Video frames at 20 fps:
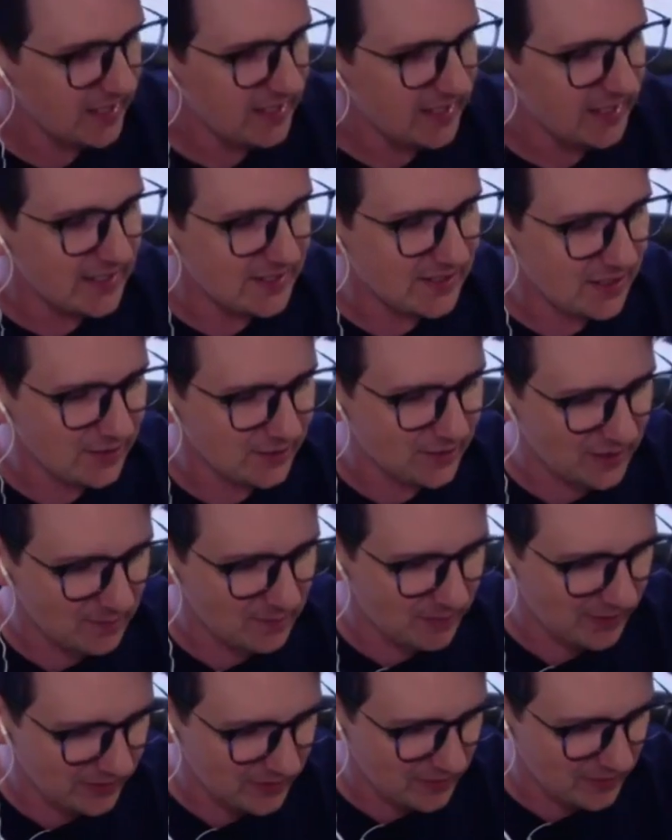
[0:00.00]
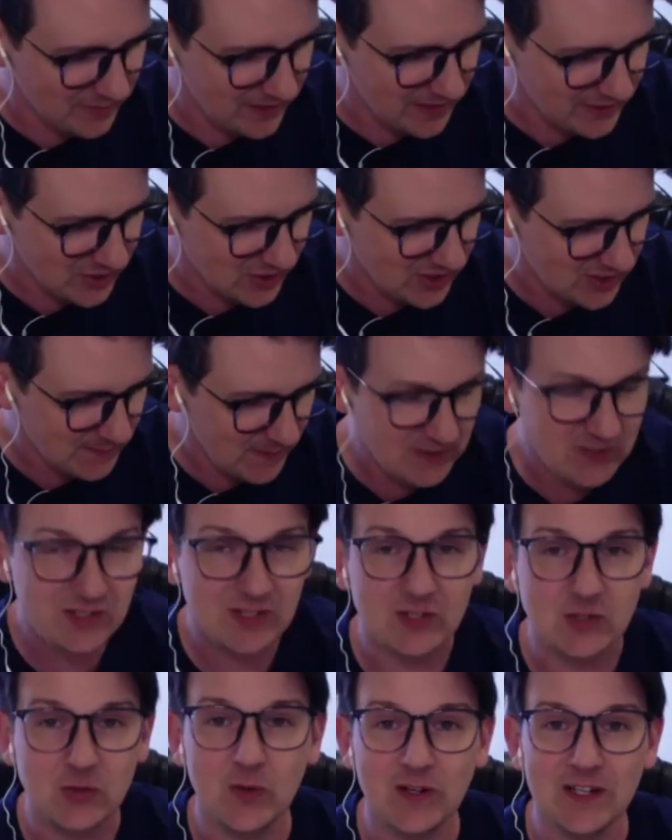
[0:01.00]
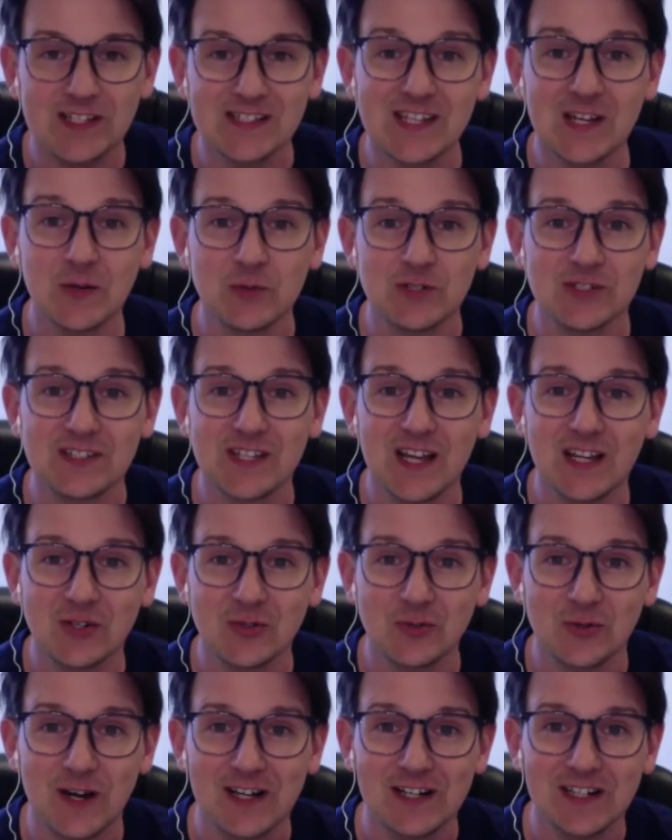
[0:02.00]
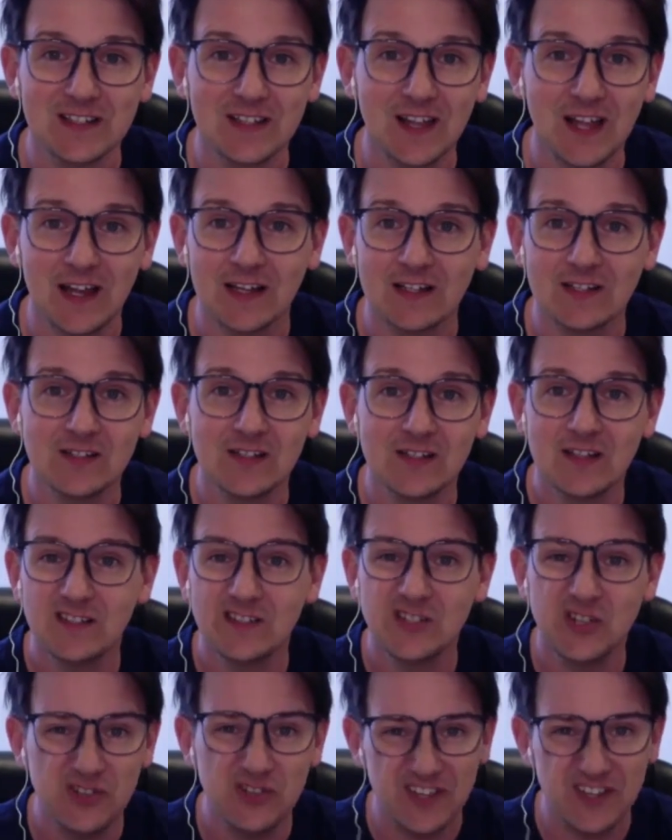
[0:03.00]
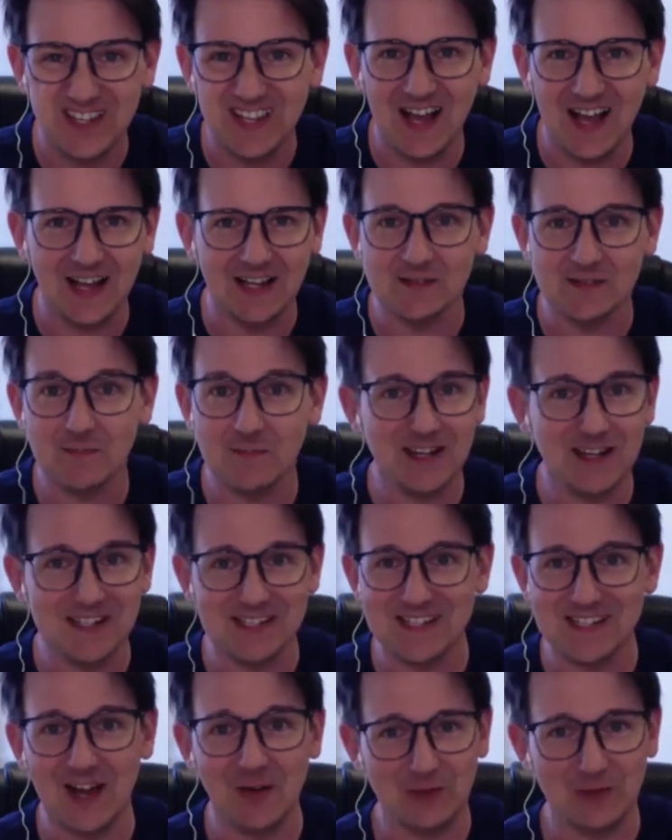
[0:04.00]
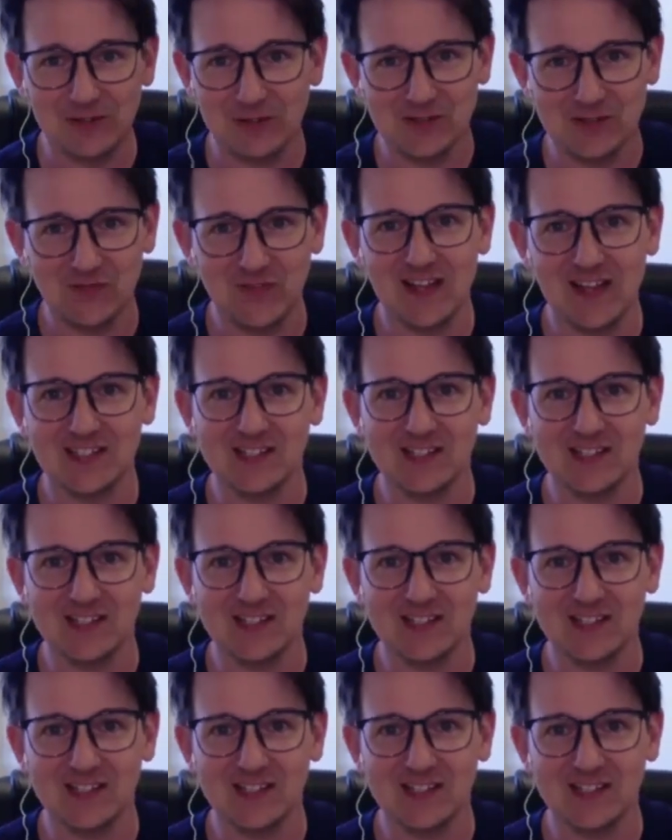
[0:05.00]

That's the other thing about the banjos, especially in the 20s. They were decorated like to the nines. Mine is not one of those fancy